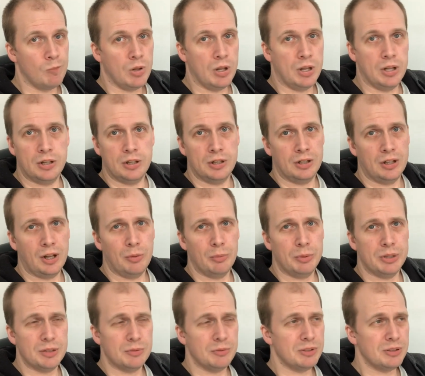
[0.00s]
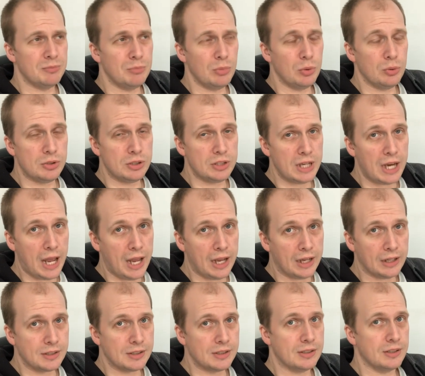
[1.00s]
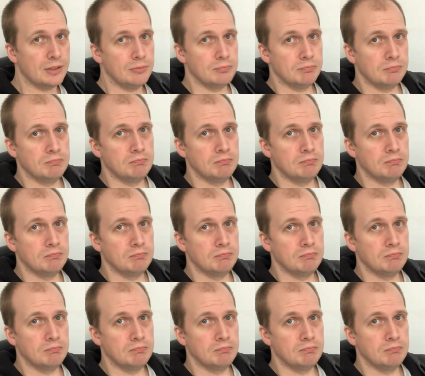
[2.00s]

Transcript: I wish there was some more snacks.